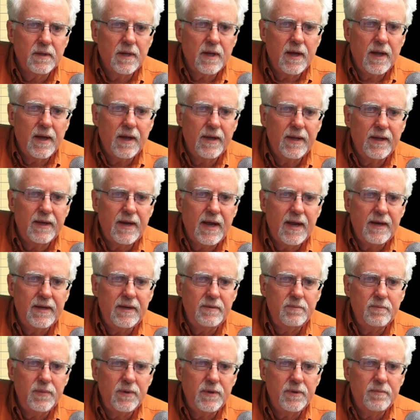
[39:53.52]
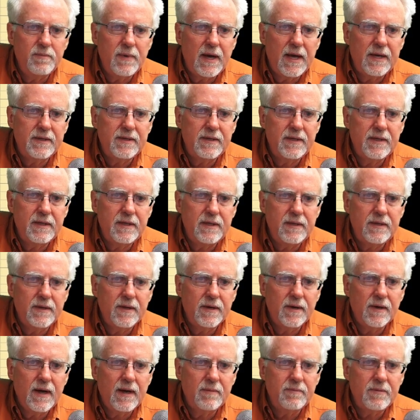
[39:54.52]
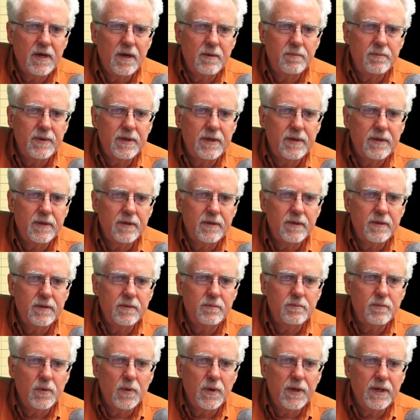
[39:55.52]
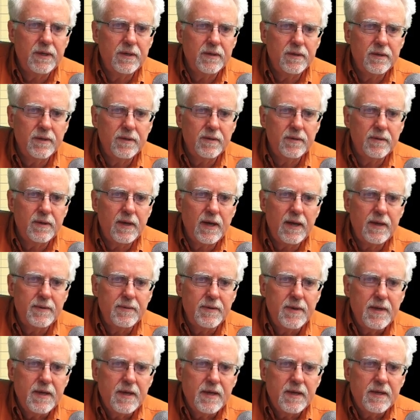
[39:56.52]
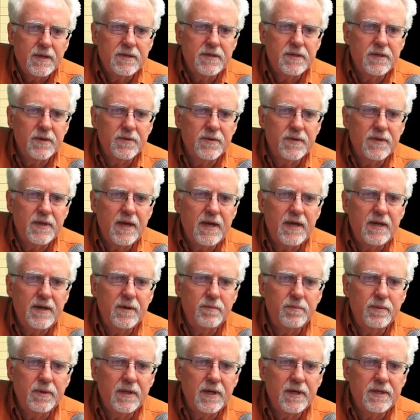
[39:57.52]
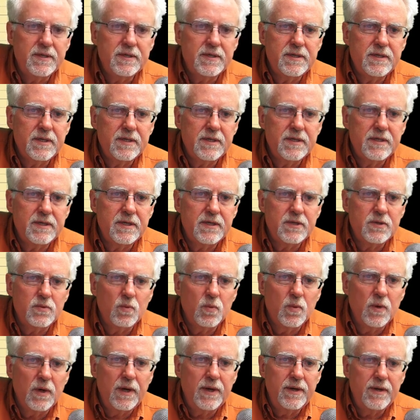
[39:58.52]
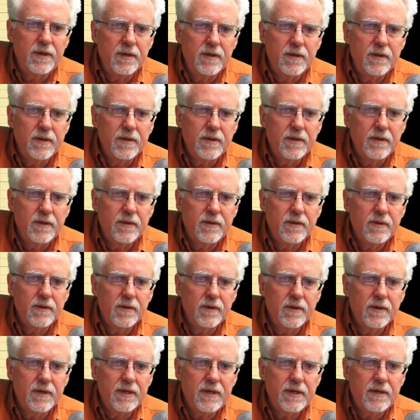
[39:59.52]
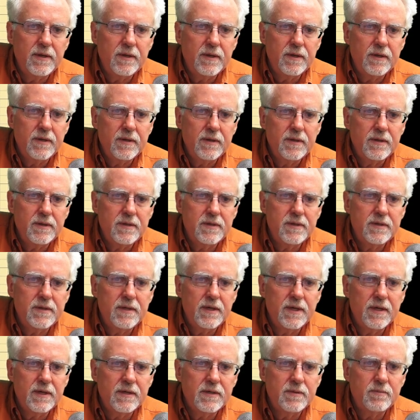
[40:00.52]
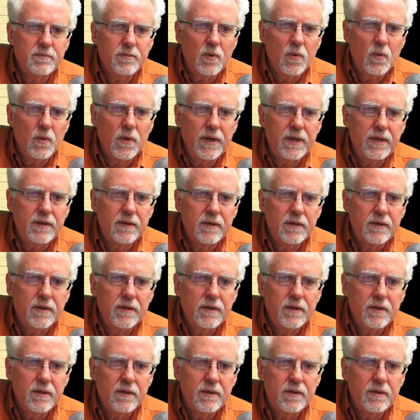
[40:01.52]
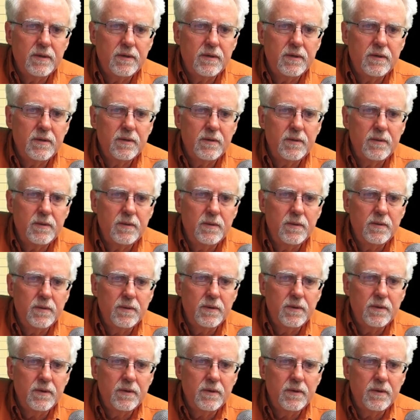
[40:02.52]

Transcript: uh, and I didn't put my t there. I'm not being a good boy. Okay, so theta plus six is one thirty-six point two